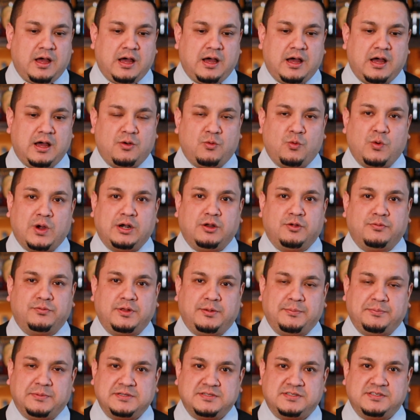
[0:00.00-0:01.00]
One of
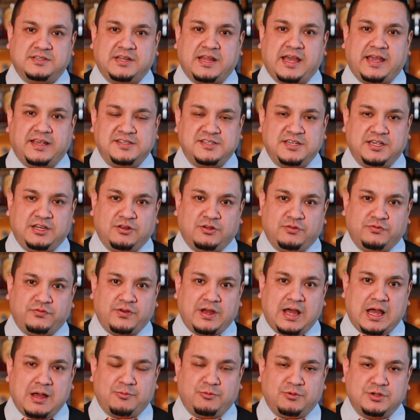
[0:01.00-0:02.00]
them is the
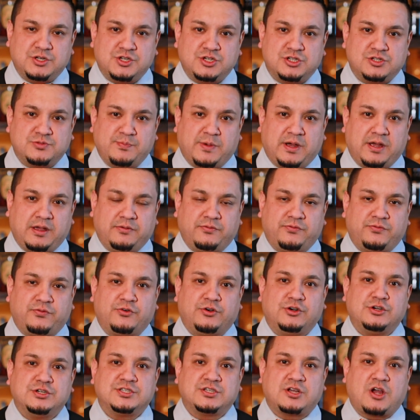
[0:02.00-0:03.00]
1905, which is my
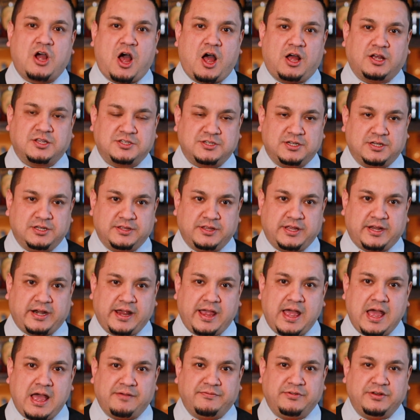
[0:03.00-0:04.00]
first cocktail that
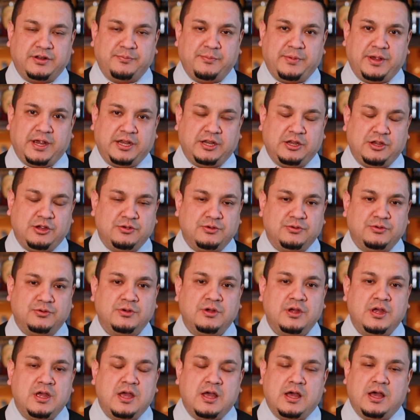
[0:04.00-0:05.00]
I have in the menu
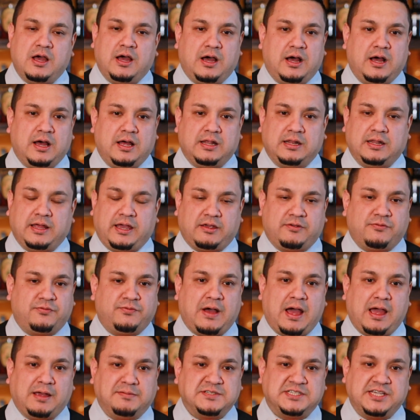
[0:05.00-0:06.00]
like
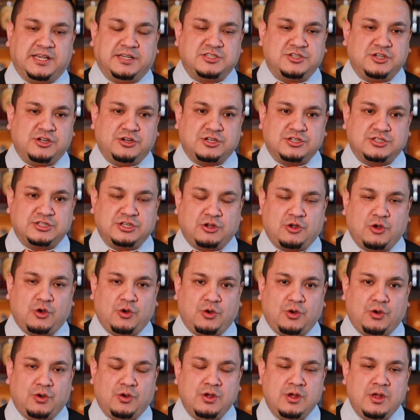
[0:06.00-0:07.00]
5-6 years
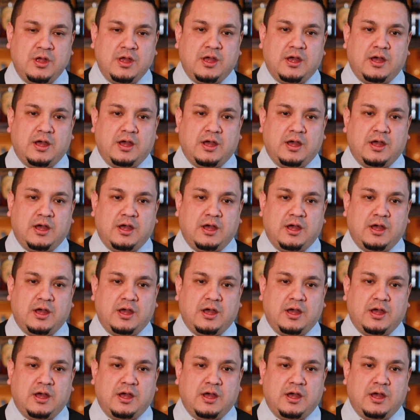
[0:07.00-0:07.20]
ago.